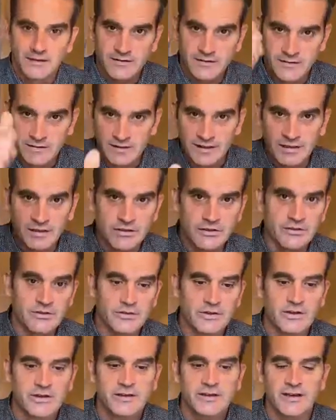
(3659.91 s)
See
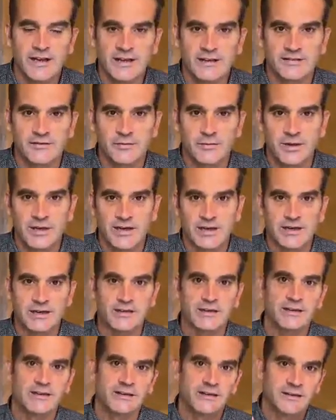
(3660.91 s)
you next
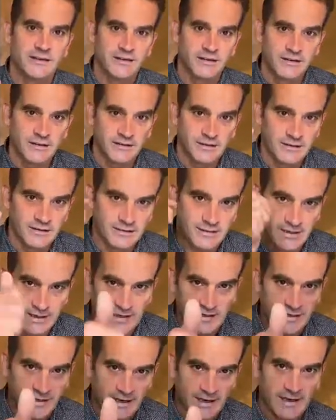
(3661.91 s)
week.
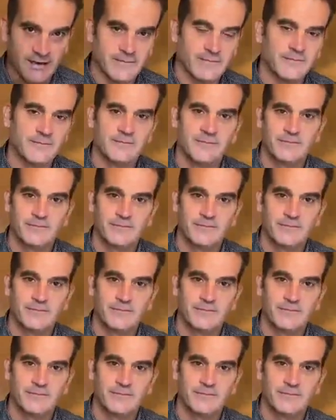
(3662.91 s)
Take care.